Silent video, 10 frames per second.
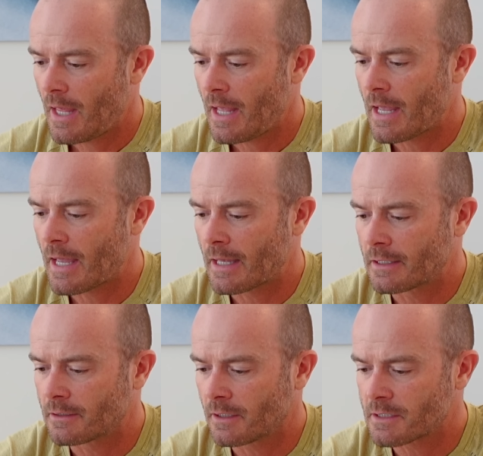
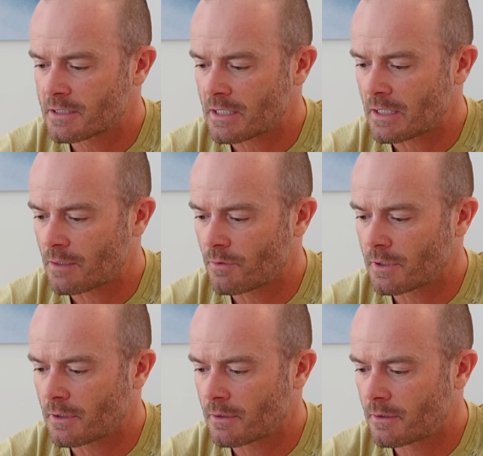And let's see,
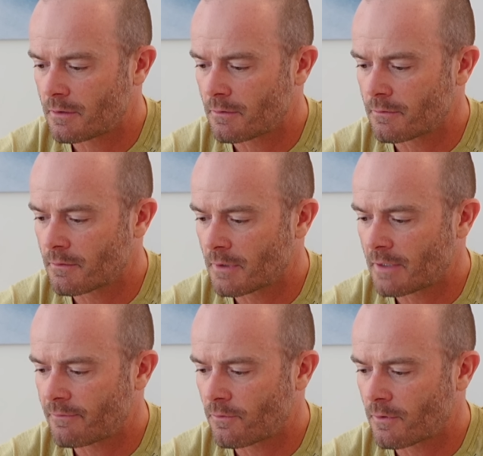1, 2,
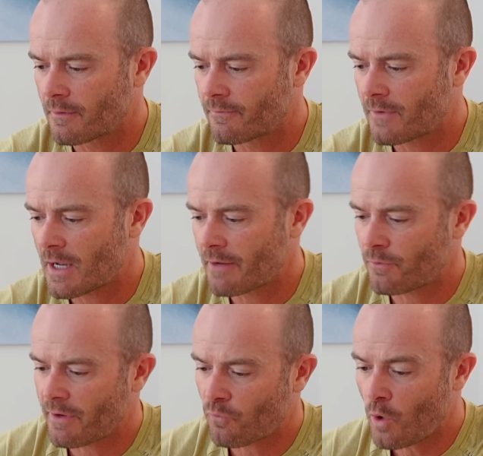3, 4, 5.
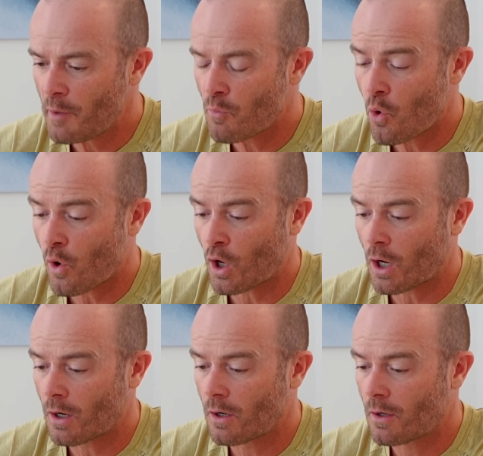We have one
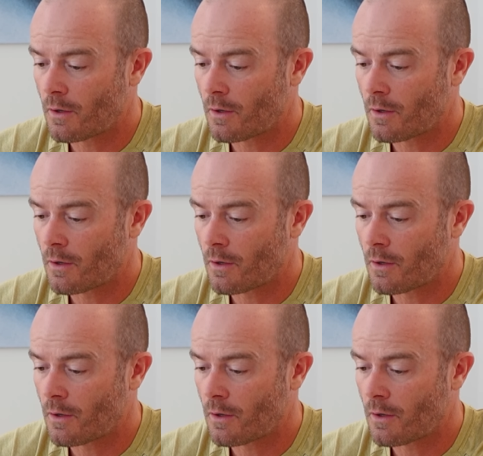more